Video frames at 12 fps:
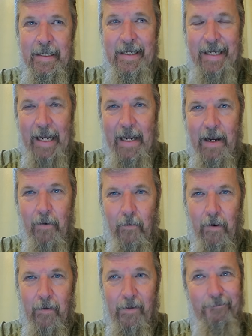yeah,
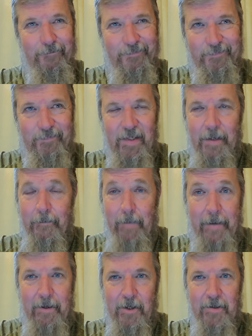well,
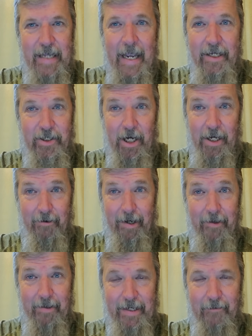maybe those gas
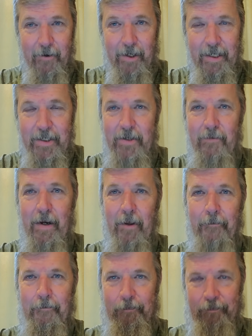generators ain't working too well.
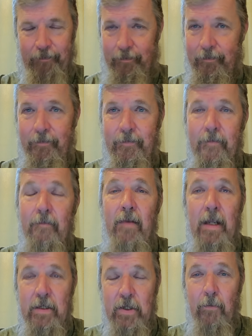
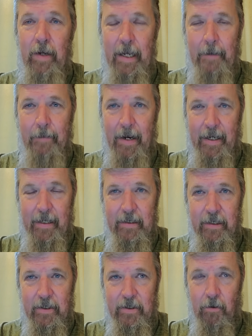So we get back
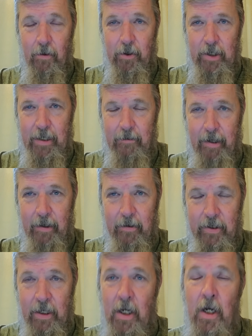into the solar
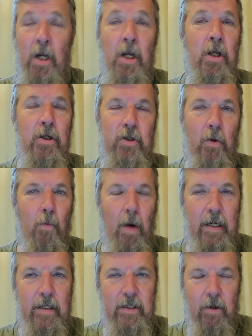generators. So
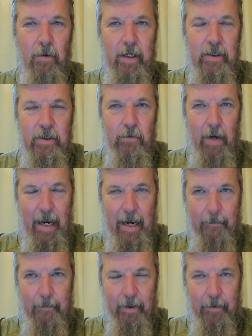what is going to
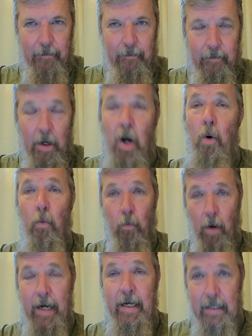happen?
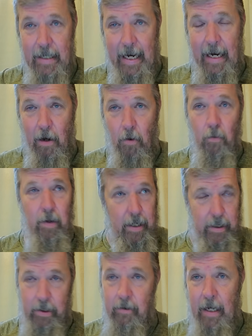Right now,
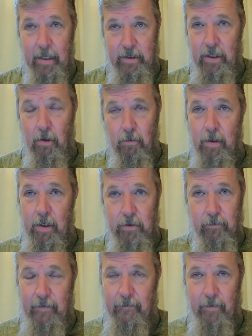and you guys know
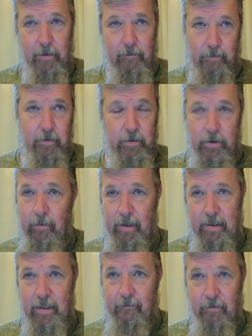because we've been doing
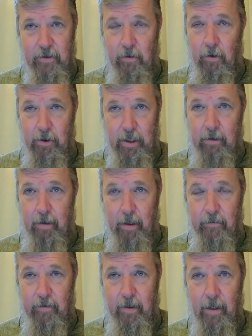stuff with solar
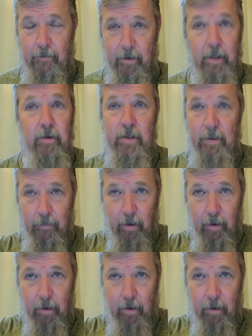generators for a couple of years, the